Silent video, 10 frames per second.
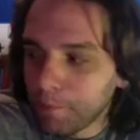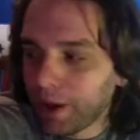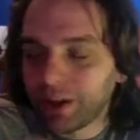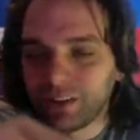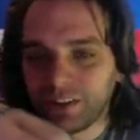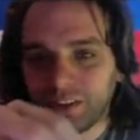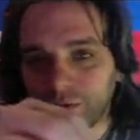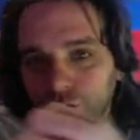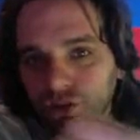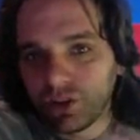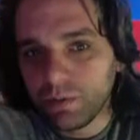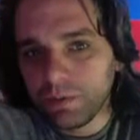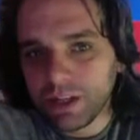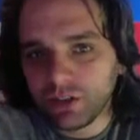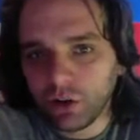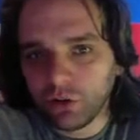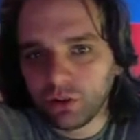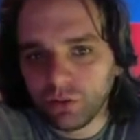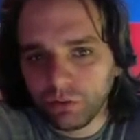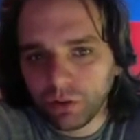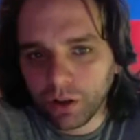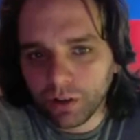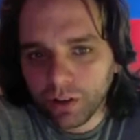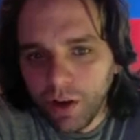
bikes at the Virginia Beach oceanfront,